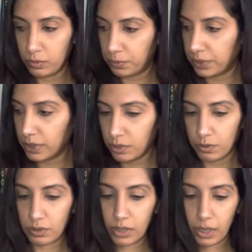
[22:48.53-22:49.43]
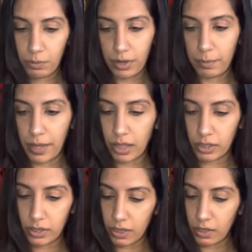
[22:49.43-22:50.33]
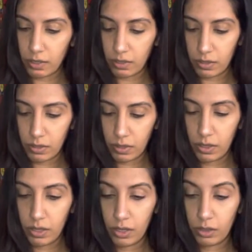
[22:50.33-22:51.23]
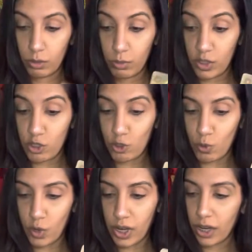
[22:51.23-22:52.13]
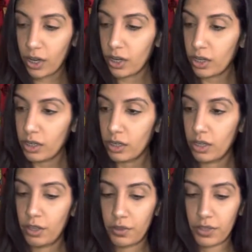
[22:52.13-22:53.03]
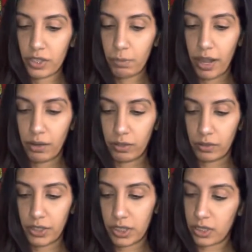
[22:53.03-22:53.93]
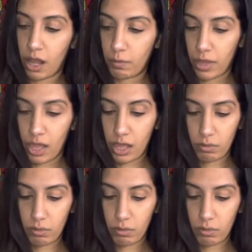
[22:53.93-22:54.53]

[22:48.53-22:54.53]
What is Libra balancing? Luminous Warrior, the spiral. That doesn't help me.